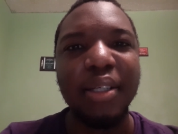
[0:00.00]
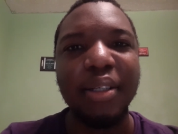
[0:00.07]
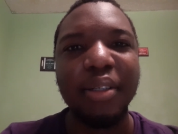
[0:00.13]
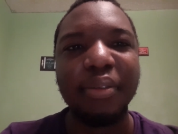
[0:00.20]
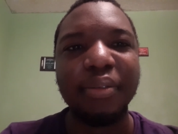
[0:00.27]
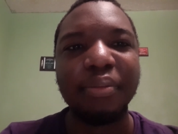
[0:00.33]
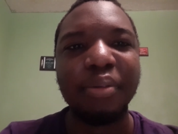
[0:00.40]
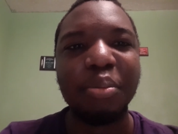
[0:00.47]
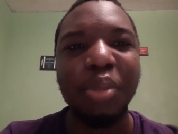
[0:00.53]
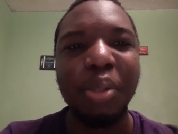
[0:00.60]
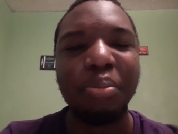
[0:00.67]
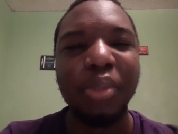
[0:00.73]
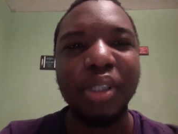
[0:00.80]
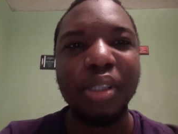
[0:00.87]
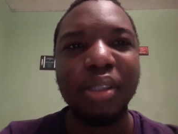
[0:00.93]
Earth
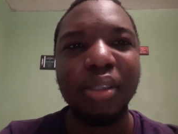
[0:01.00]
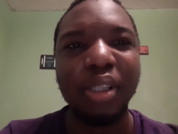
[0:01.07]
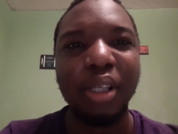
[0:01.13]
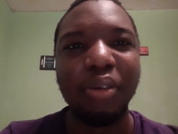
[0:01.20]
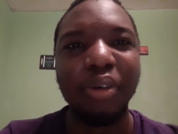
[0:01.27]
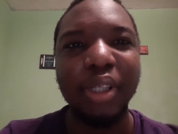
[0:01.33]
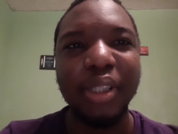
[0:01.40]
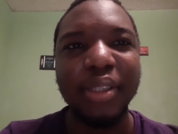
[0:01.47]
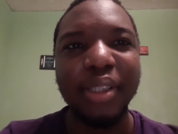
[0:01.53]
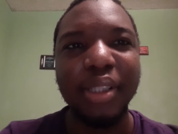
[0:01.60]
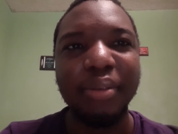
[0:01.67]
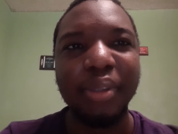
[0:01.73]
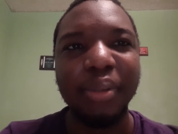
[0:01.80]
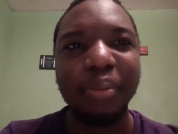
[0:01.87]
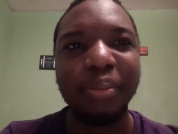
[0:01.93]
remembered the greatest
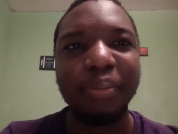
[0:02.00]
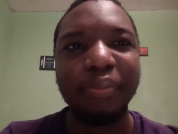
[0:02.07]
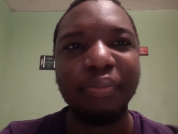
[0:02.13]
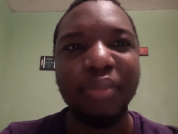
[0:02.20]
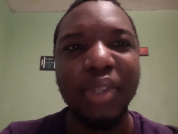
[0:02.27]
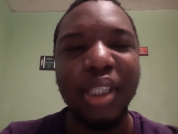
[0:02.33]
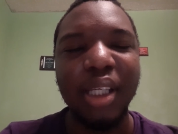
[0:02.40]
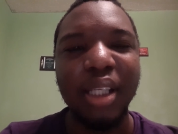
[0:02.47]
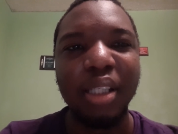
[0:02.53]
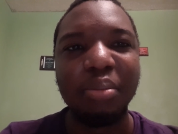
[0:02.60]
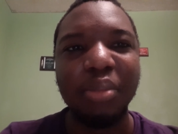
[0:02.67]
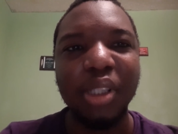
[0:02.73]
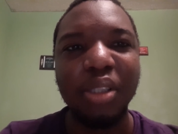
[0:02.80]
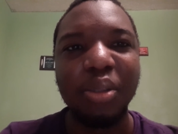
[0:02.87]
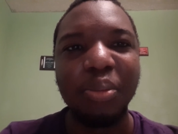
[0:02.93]
hero, and the
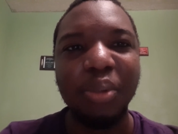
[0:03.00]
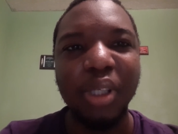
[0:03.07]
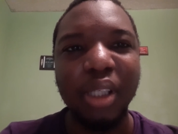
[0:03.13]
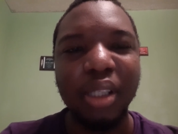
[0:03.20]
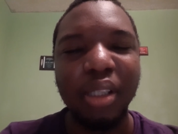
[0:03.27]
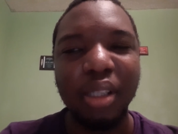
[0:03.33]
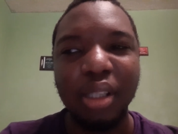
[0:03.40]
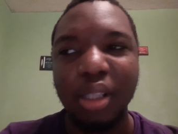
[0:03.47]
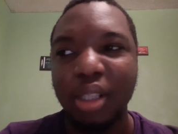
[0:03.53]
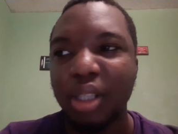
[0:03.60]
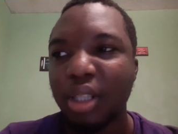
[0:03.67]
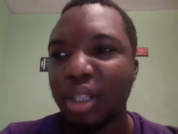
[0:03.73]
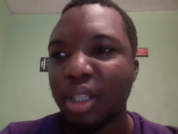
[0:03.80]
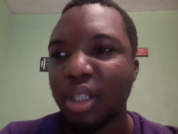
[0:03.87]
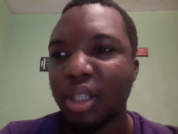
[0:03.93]
Milky Way
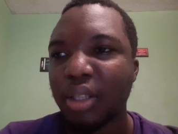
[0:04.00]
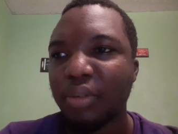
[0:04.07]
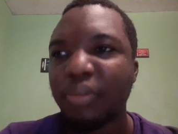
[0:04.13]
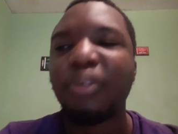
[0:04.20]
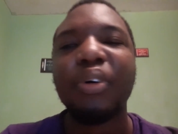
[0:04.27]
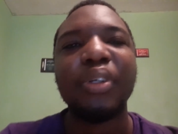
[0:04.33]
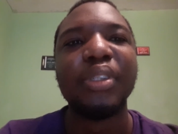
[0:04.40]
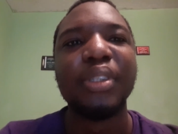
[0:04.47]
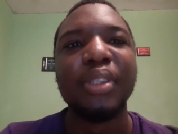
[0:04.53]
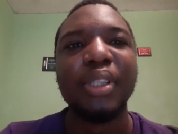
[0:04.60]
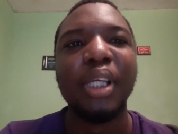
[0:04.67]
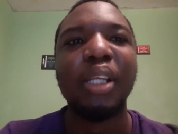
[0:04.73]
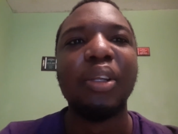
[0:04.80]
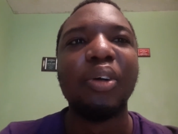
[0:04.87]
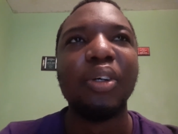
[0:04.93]
force
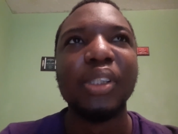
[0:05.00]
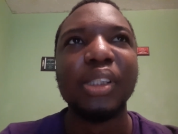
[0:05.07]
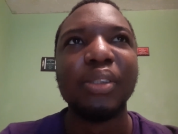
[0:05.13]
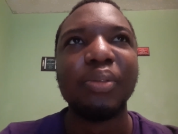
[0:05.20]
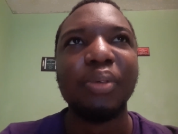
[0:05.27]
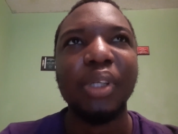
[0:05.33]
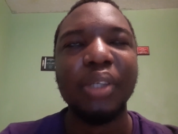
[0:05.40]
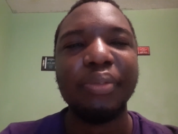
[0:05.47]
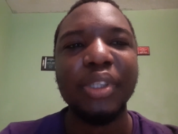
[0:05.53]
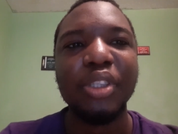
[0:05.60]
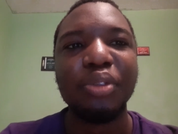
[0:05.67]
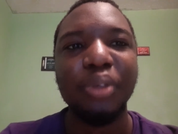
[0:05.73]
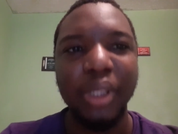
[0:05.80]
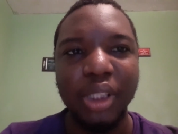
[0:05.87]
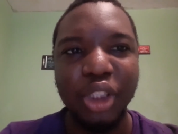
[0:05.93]
had lost one of its
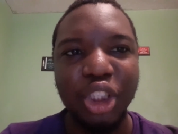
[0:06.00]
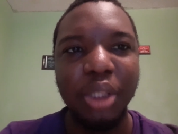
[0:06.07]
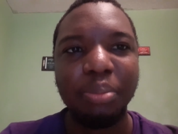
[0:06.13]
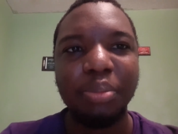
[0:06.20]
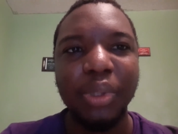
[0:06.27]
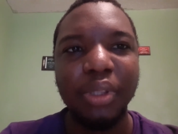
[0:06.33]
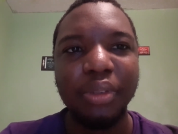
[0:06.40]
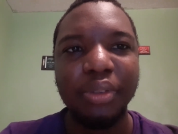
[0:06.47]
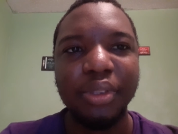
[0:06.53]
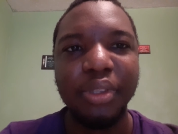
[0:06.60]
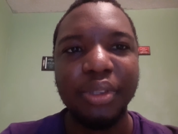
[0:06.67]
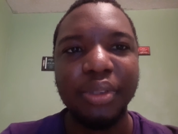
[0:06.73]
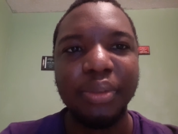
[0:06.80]
greatest champions.